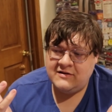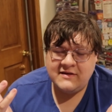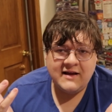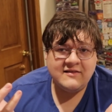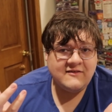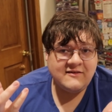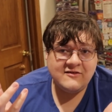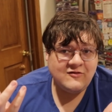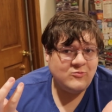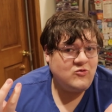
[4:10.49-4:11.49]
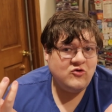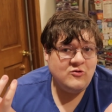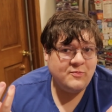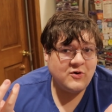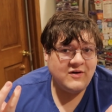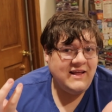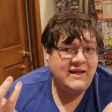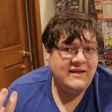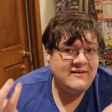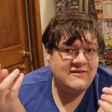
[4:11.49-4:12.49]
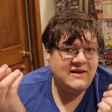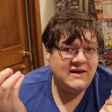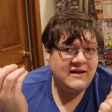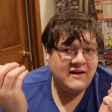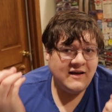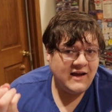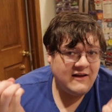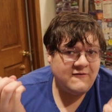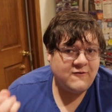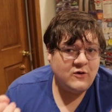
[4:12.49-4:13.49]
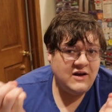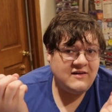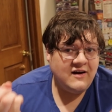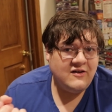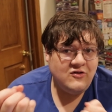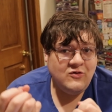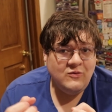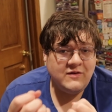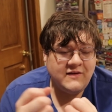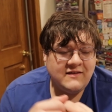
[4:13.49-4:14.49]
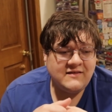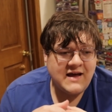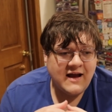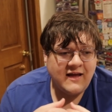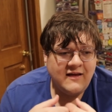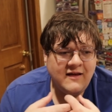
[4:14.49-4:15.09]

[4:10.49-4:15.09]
That's super easy and free to do in this deck.